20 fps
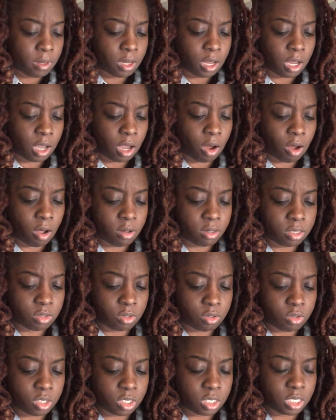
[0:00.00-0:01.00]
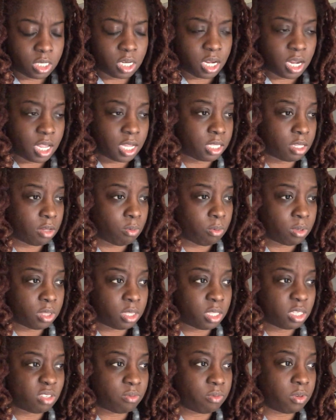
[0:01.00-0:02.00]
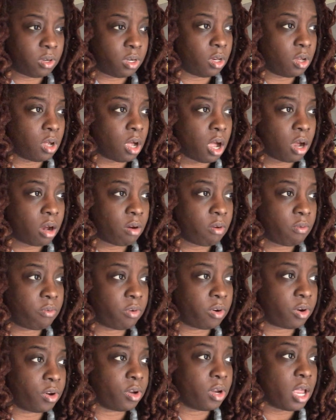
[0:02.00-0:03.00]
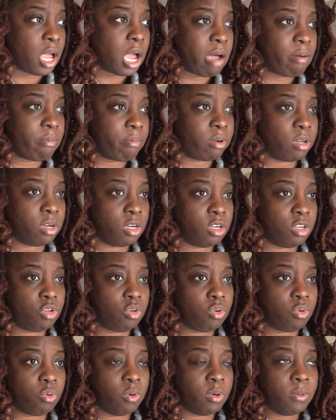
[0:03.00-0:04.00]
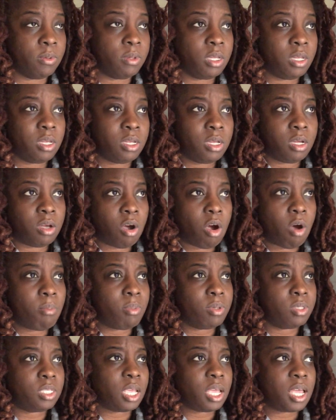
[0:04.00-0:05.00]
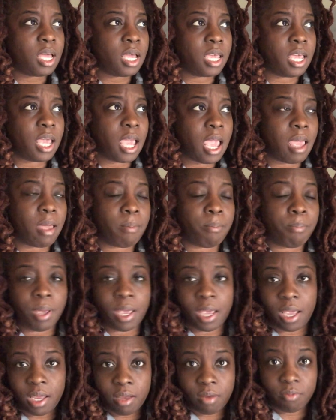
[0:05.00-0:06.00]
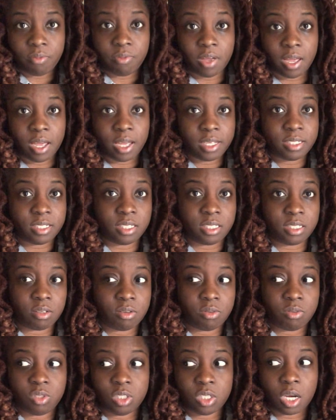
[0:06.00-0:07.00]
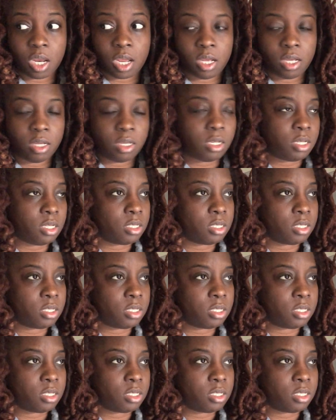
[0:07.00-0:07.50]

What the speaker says: I also just connected with this videographer that I'm going to do almost like a campaign for Essence of Shay,